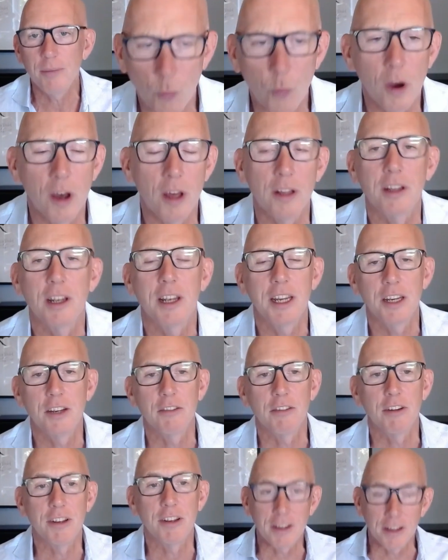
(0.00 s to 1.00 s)
the world
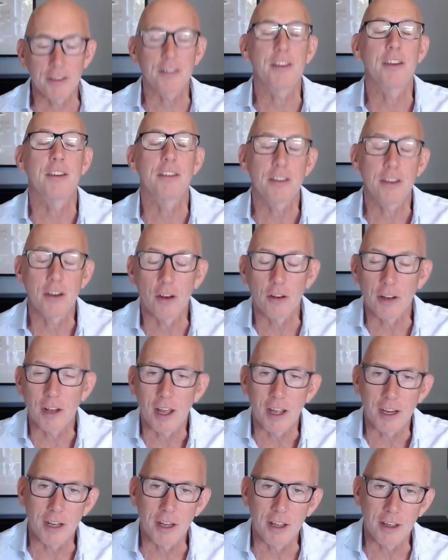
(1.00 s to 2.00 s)
leader in distance and
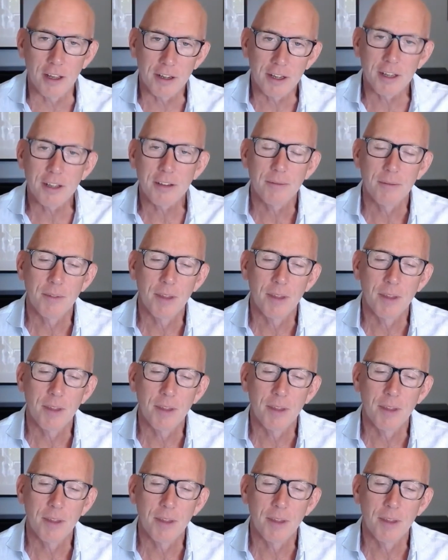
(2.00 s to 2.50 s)
online learning.